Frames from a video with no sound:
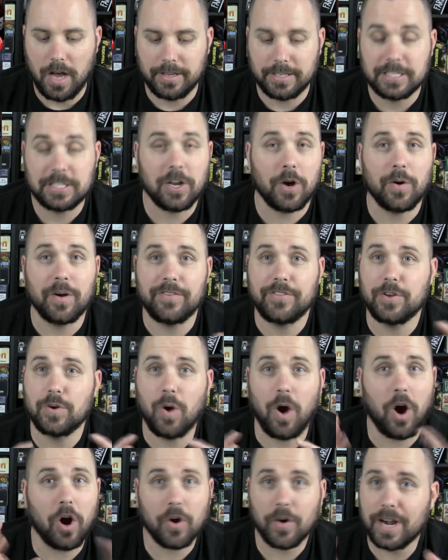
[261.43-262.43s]
So if
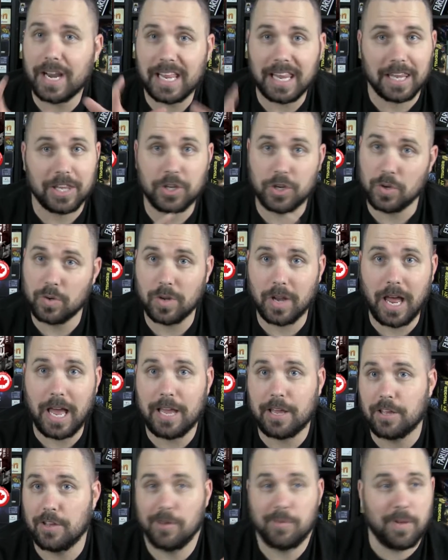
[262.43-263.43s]
you already do
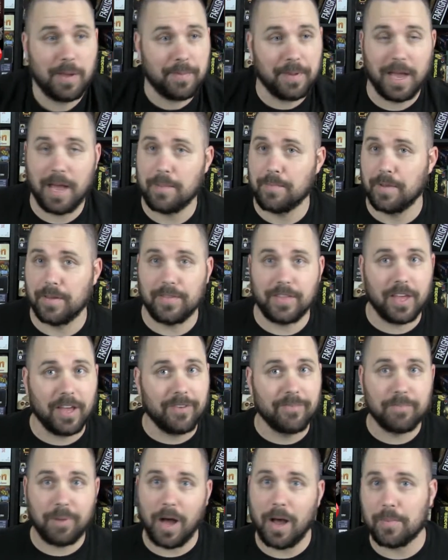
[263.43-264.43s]
like, maybe I'm the
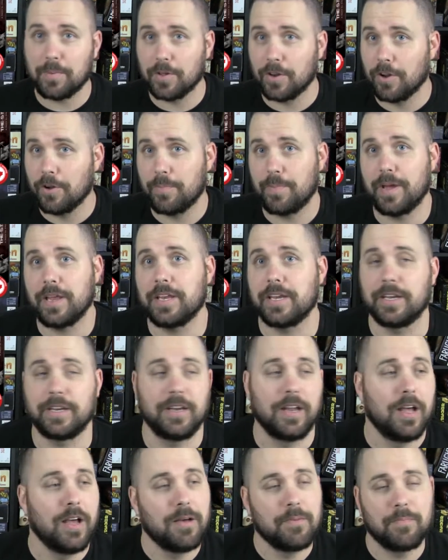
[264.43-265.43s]
unpopular opinion,
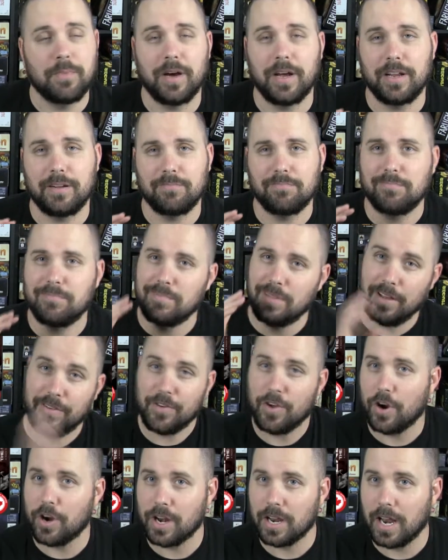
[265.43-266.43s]
but
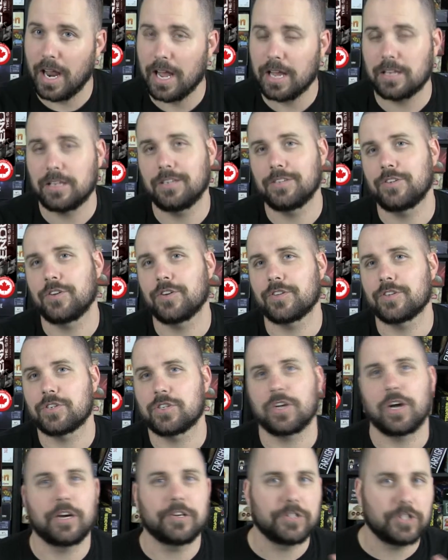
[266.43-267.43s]
if you already like Endure the
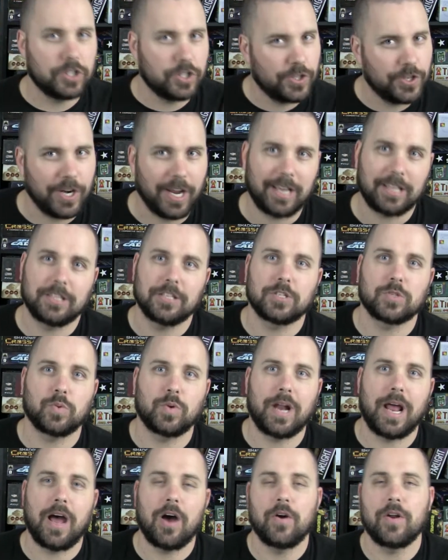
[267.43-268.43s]
Stars, check this
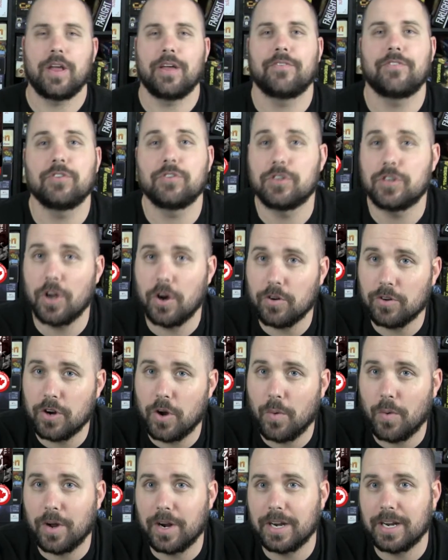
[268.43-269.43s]
one out. If you don't
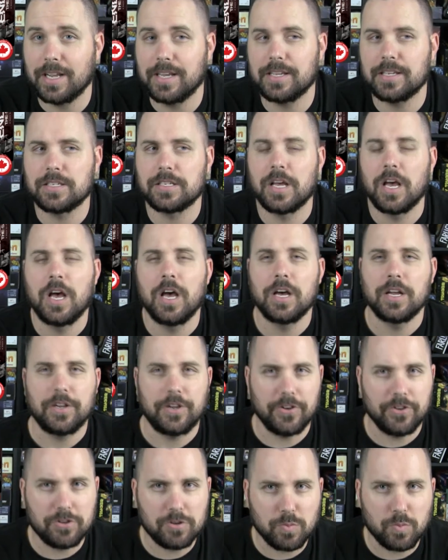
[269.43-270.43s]
know what it is,
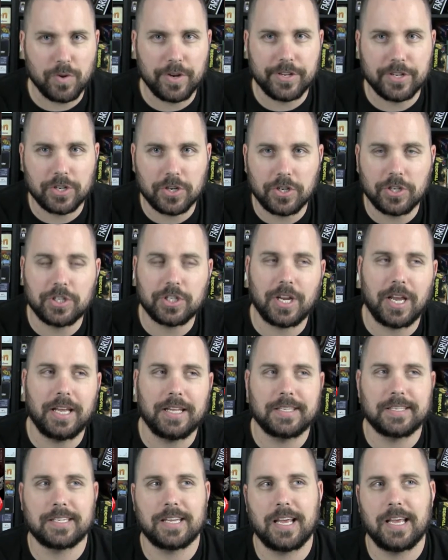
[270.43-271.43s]
do some research.
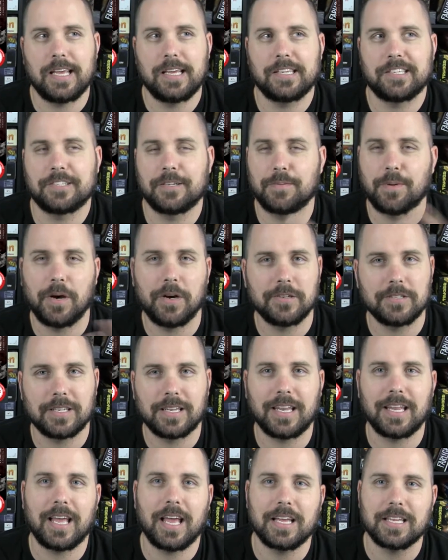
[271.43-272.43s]
It's
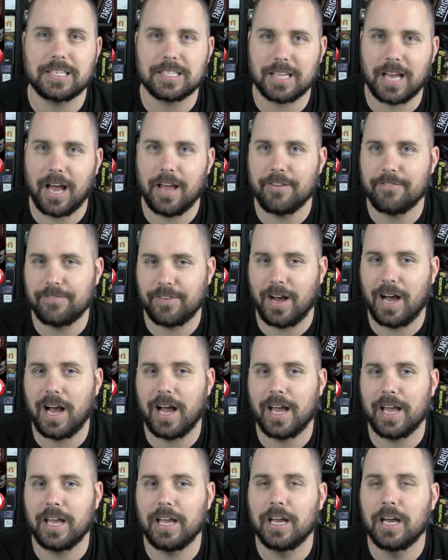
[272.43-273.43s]
supposedly a
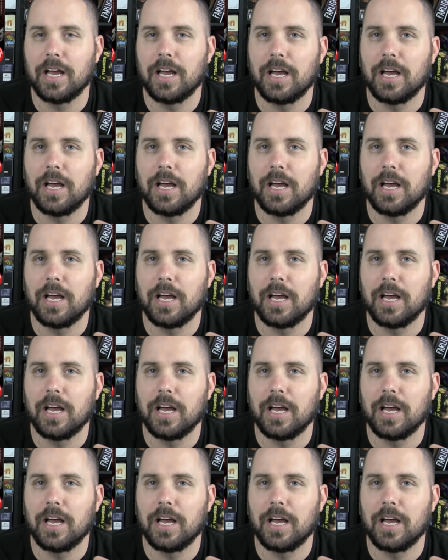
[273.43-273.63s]
sci-fi